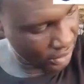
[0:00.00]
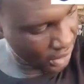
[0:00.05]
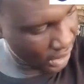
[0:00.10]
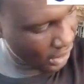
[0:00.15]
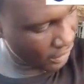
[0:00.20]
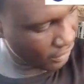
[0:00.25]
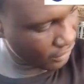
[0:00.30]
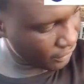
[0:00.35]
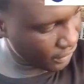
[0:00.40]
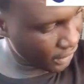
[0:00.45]
I
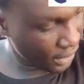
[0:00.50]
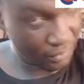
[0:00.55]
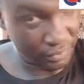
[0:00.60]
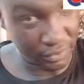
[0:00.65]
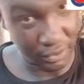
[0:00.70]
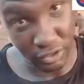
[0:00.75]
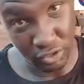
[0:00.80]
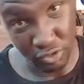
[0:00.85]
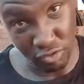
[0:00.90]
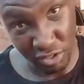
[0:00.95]
have a
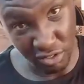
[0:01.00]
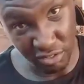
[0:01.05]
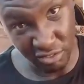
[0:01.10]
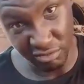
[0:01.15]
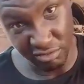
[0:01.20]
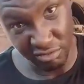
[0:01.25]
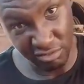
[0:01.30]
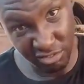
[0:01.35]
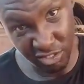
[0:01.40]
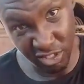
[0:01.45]
new one,
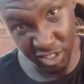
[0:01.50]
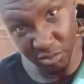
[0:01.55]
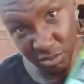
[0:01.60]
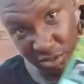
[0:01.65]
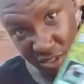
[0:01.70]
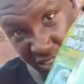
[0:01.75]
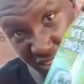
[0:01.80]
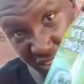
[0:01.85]
trust me.